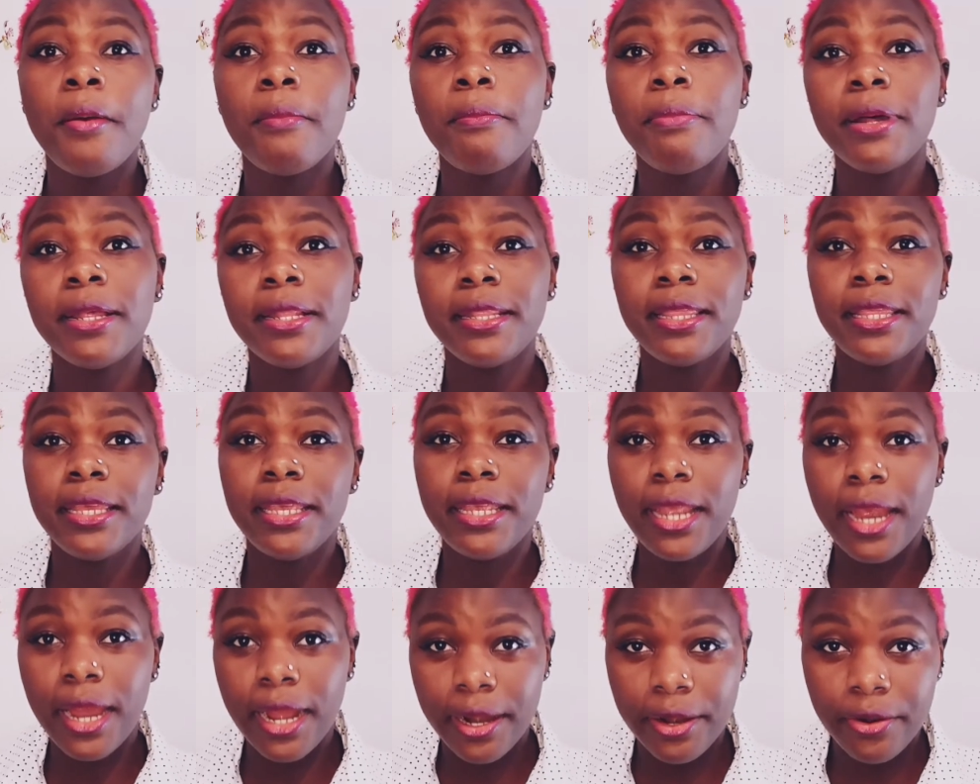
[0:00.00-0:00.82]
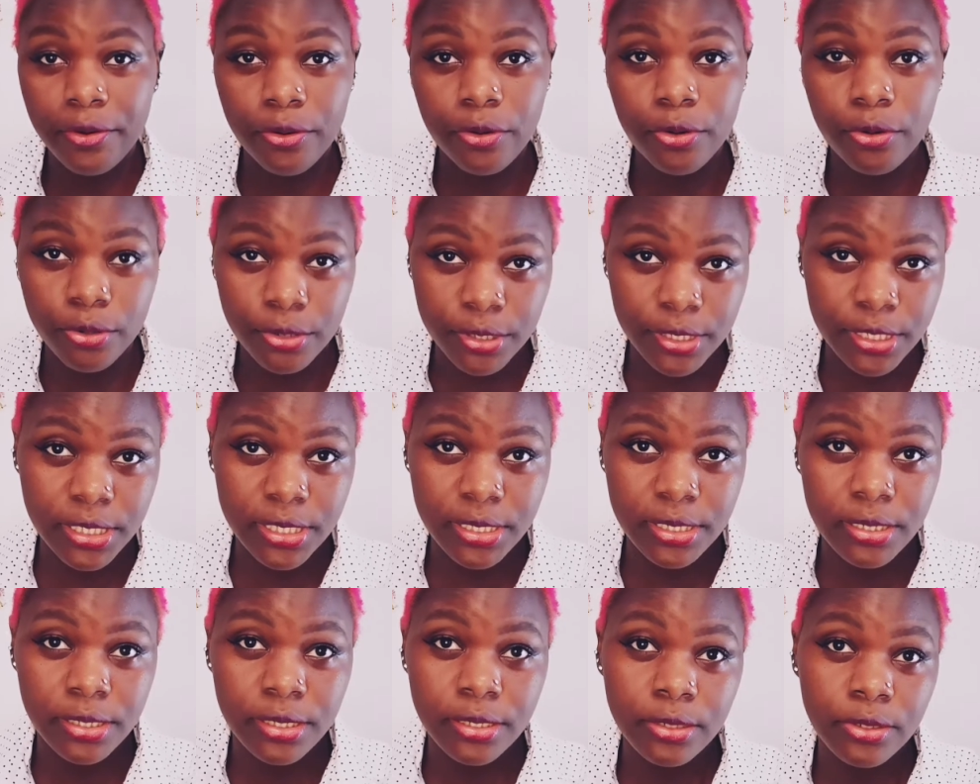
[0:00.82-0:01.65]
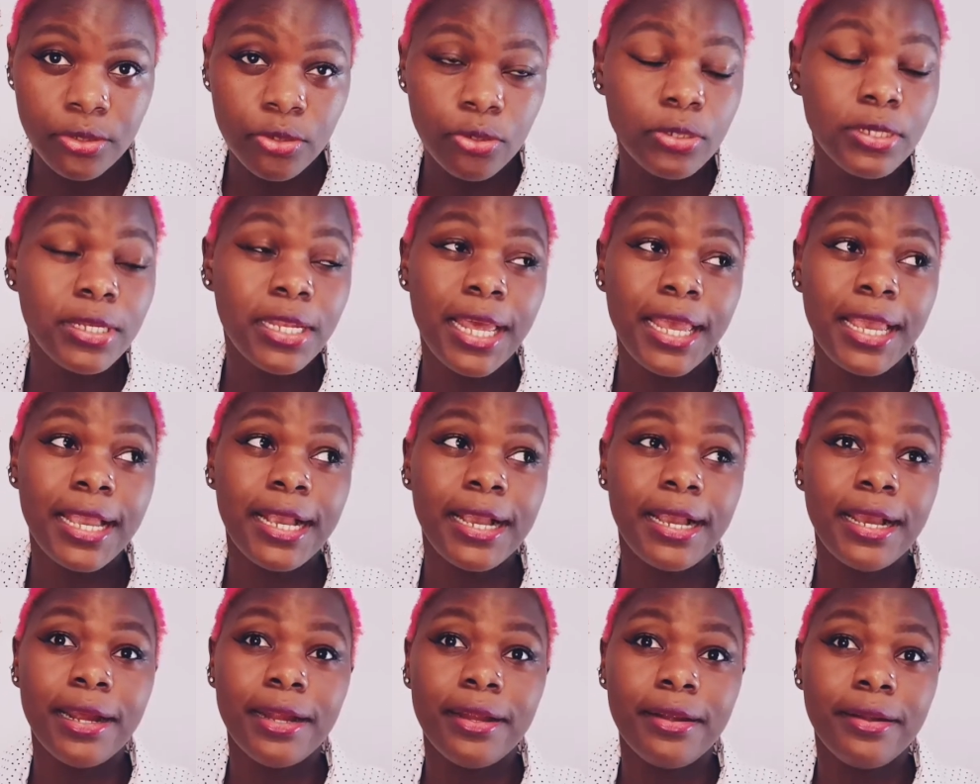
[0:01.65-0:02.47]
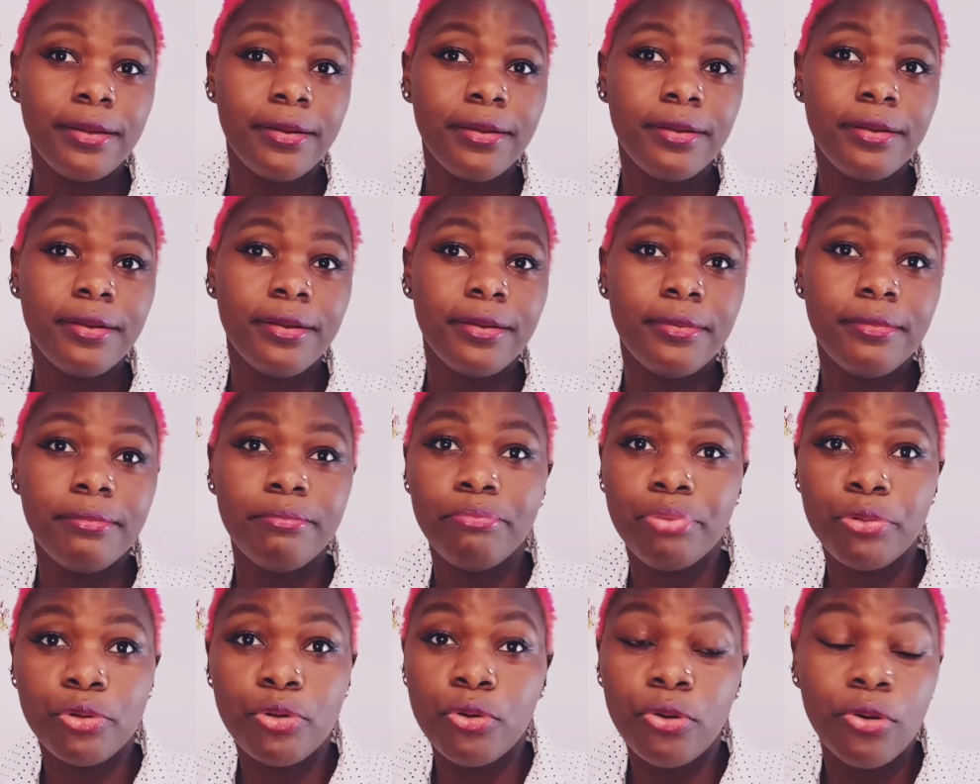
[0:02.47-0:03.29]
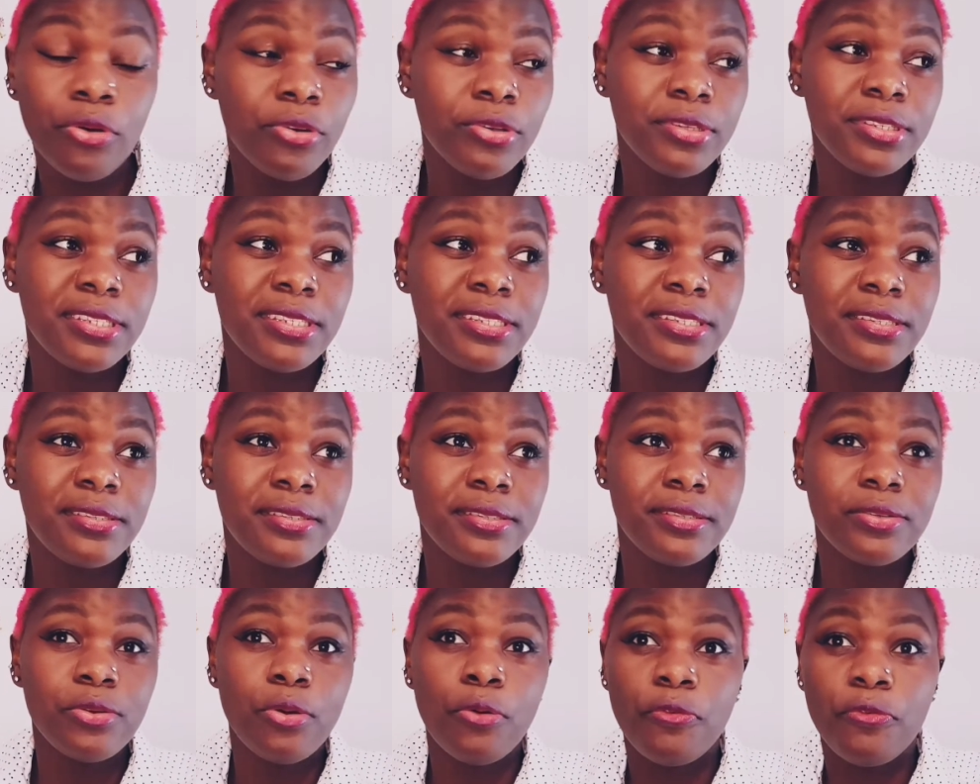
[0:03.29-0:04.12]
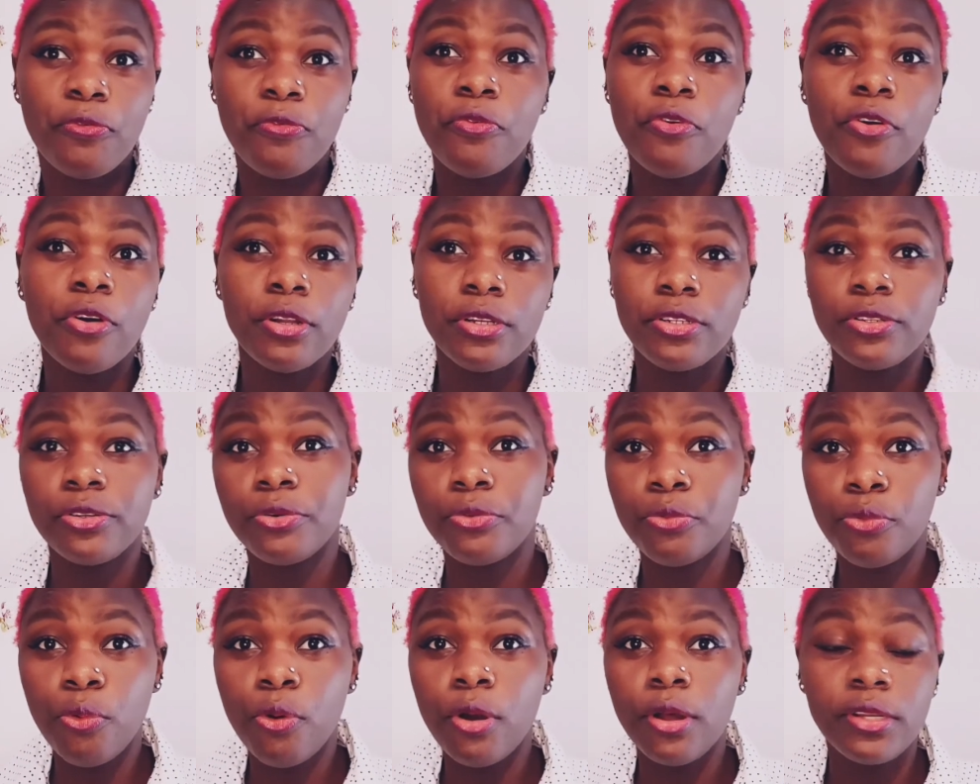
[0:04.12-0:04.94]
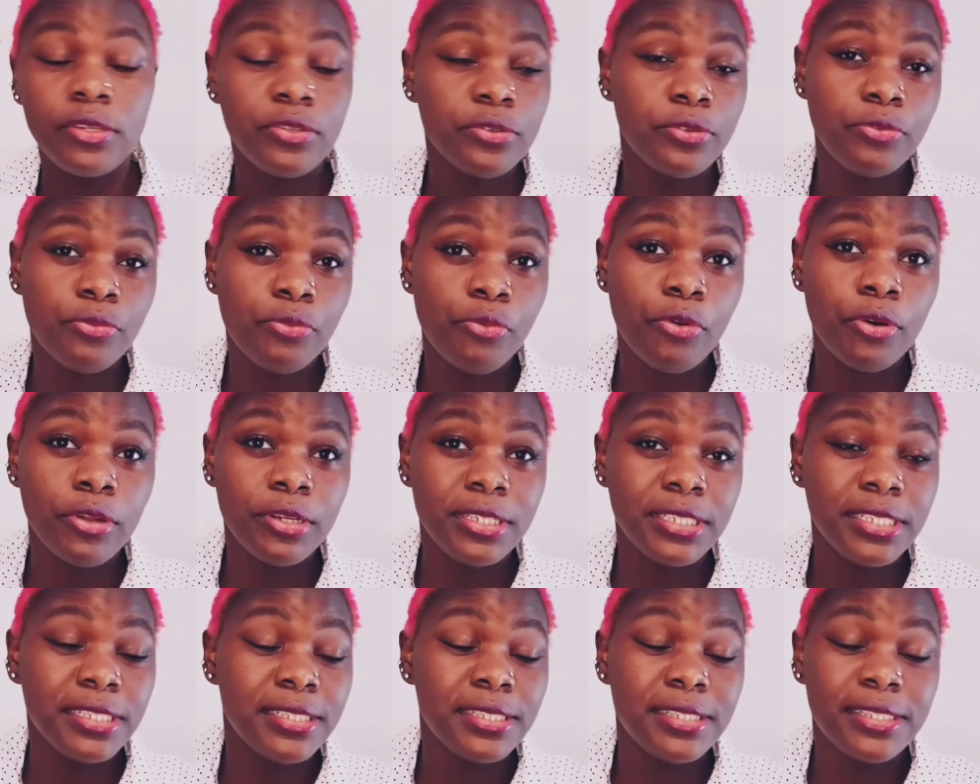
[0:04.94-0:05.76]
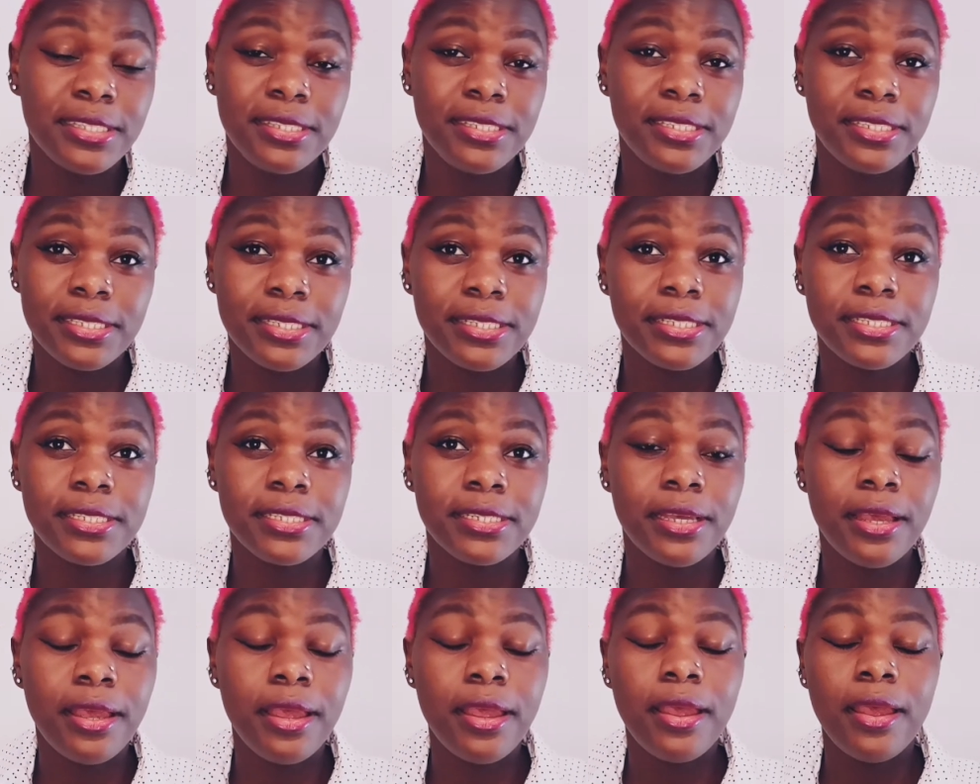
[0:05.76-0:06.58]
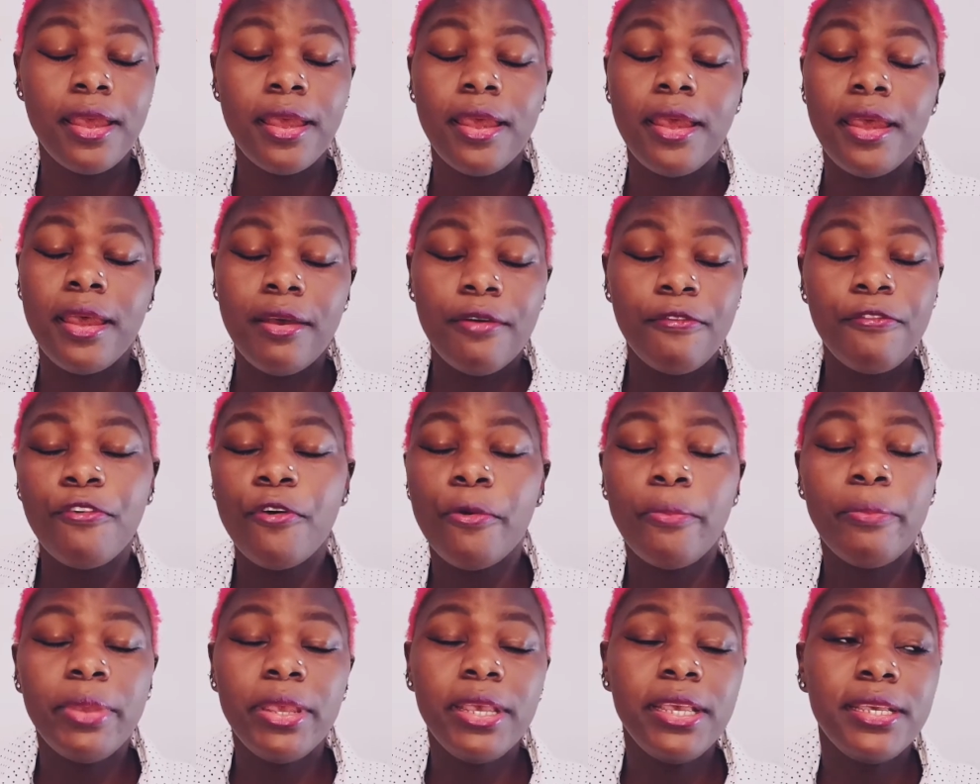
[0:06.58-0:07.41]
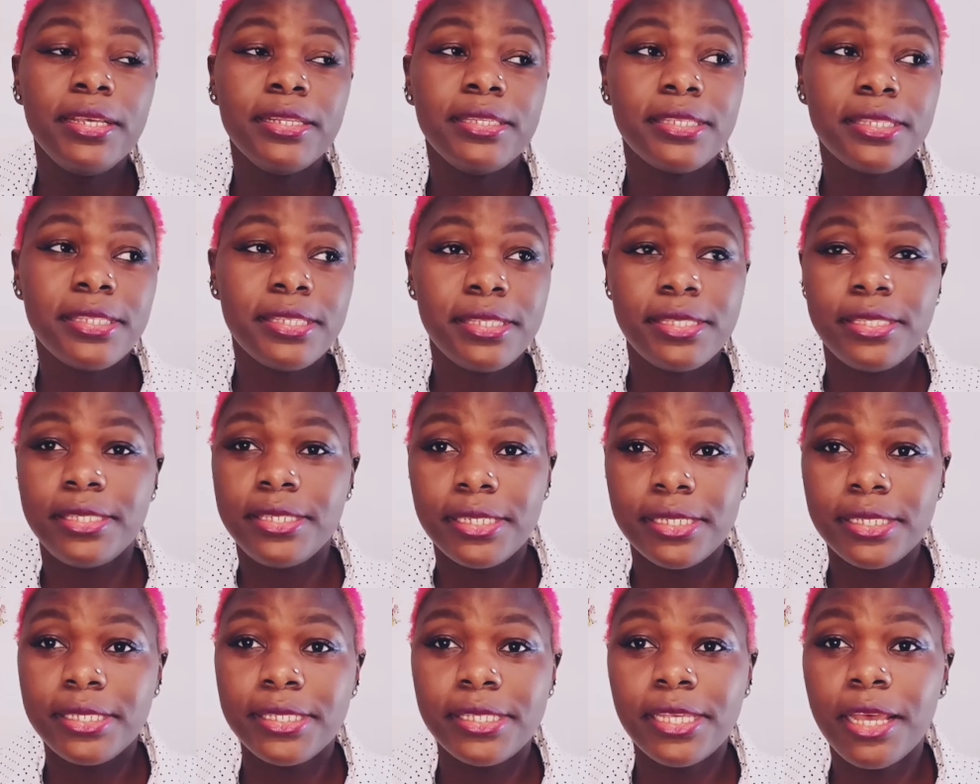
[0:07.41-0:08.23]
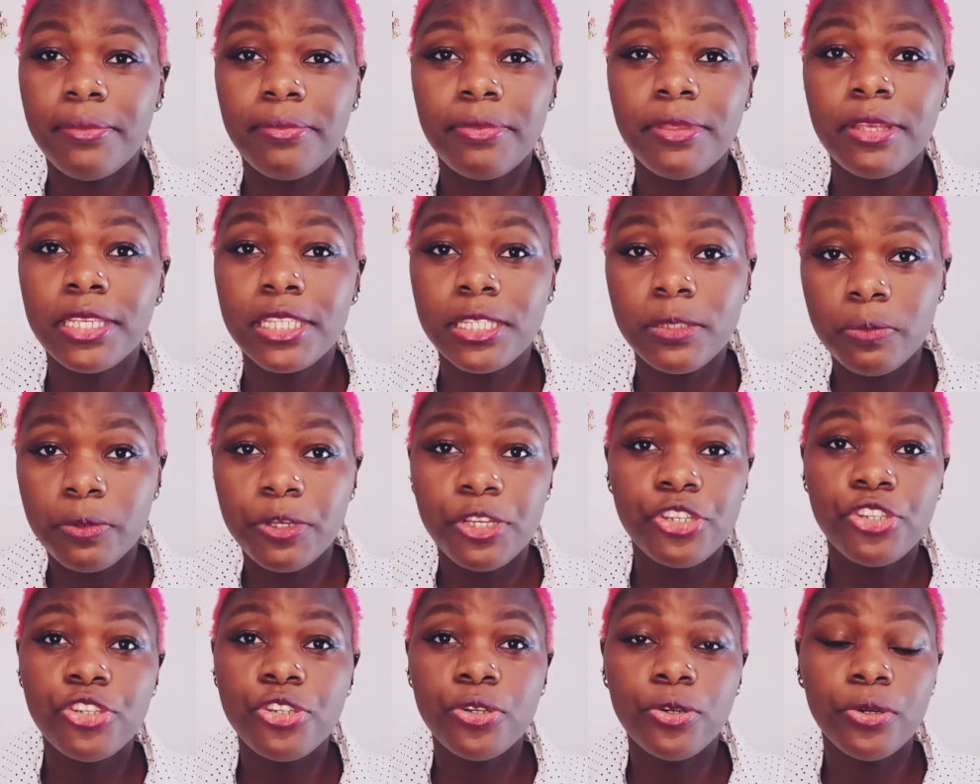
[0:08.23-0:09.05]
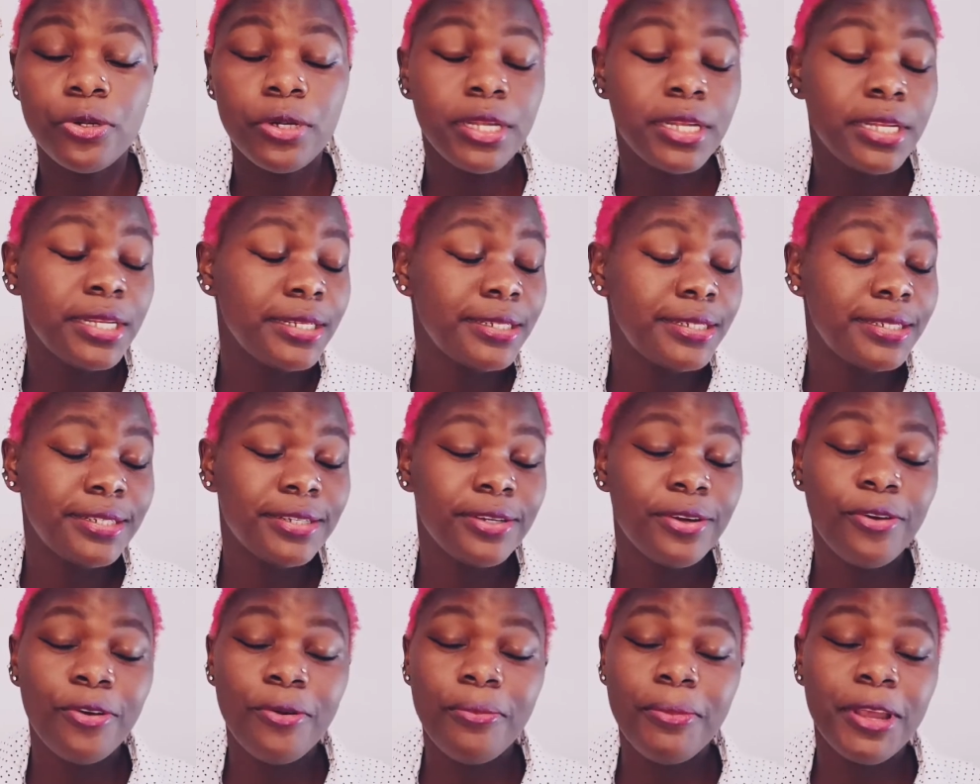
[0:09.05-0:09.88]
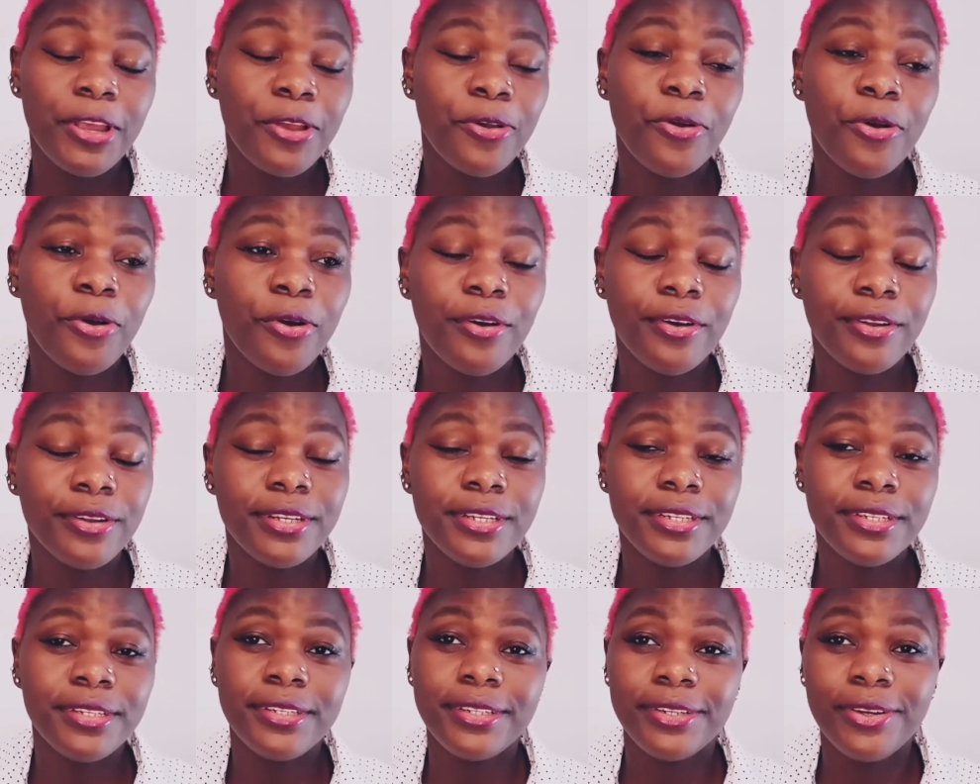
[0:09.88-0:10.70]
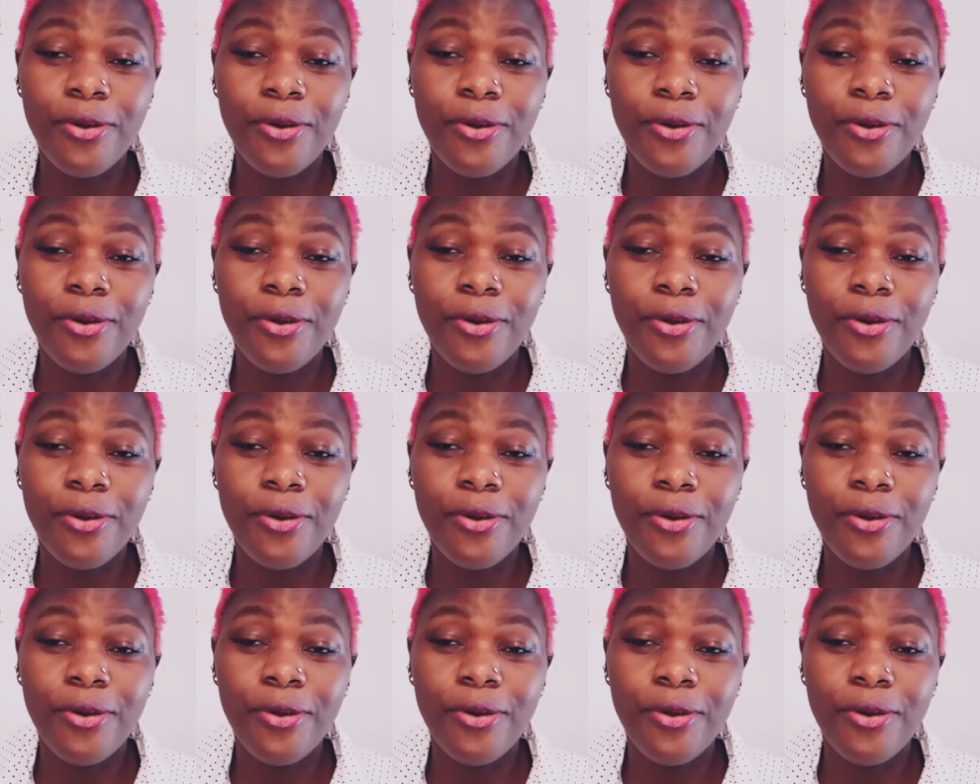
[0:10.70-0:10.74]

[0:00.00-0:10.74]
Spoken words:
but they are not. Not like because of what or what or what. It's just, for me, it's just something special. And oh my God.